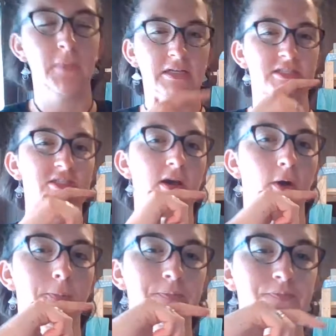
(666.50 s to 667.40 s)

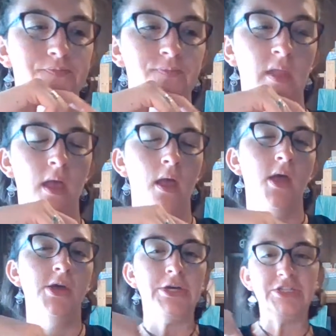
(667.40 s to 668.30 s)
So,
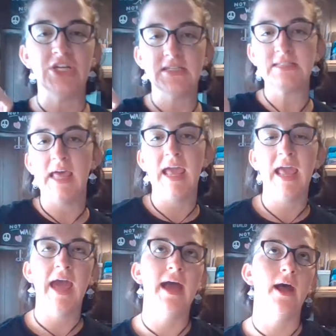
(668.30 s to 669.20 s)
just like
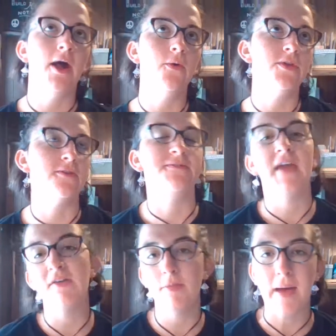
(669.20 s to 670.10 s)
how your
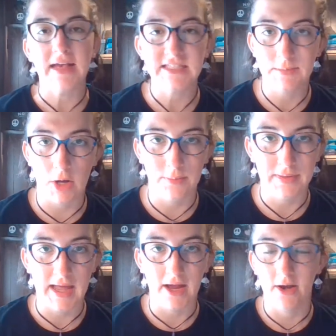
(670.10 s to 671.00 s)
favorite basketball
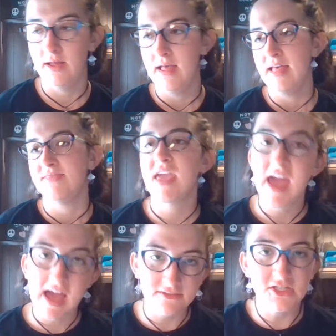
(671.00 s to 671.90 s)
player, they
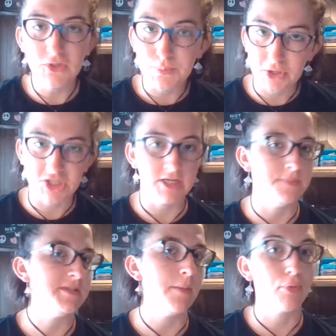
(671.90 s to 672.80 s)
have to do
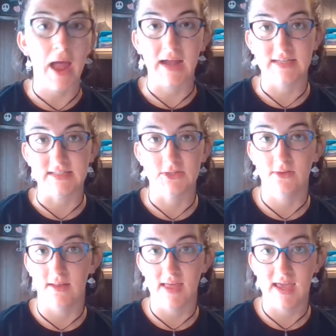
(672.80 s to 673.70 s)
push-ups at practice so
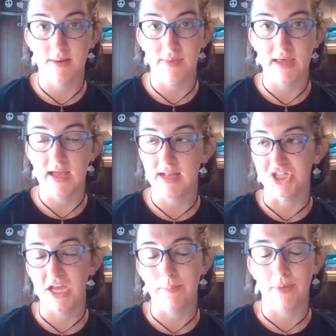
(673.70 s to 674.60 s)
that they can be in
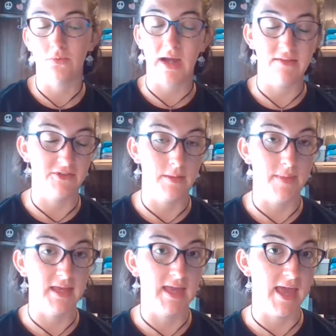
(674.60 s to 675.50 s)
shape and ready for the
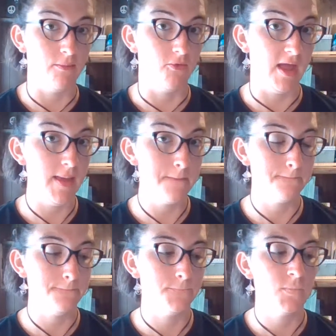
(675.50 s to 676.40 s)
big game, right?
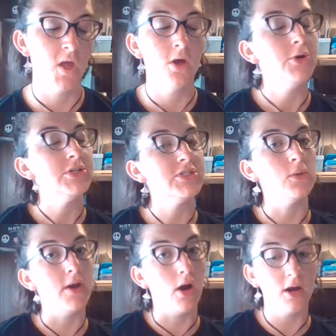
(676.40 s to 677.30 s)
So
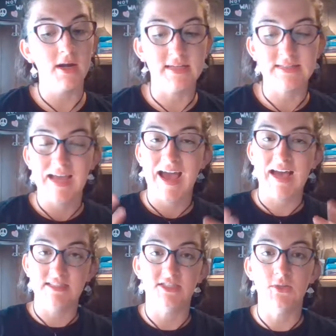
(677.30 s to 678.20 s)
an artist
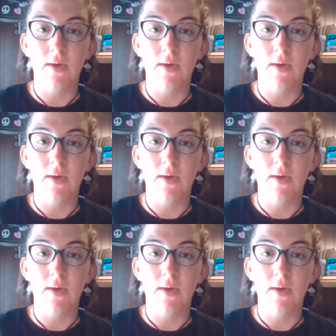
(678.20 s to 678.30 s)
has to do